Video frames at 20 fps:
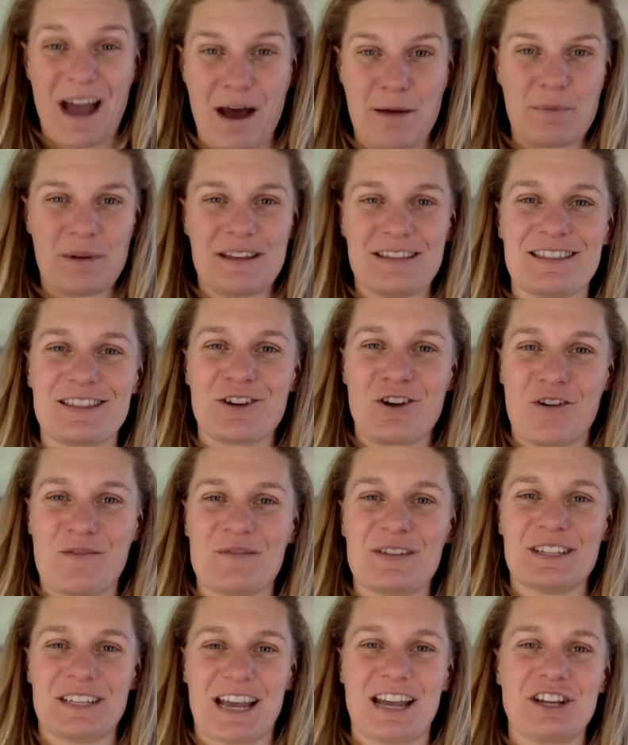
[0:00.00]
up in the
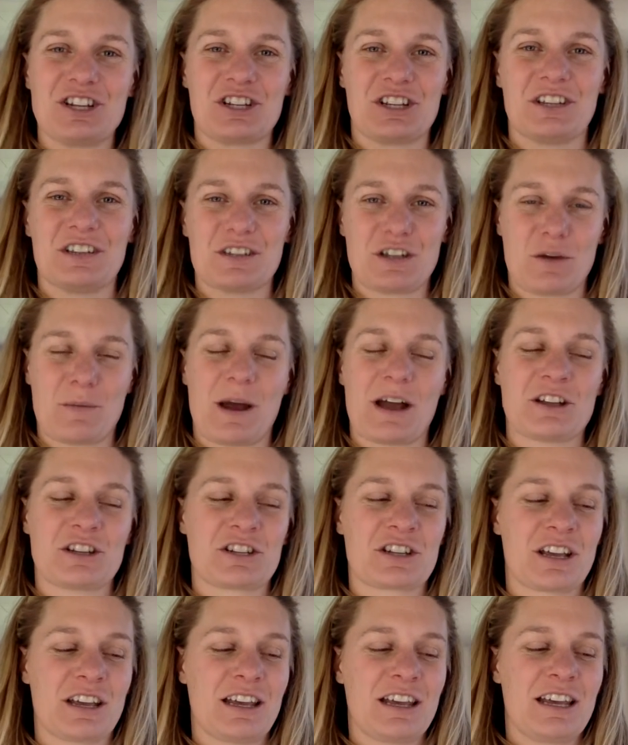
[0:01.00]
conversation so much.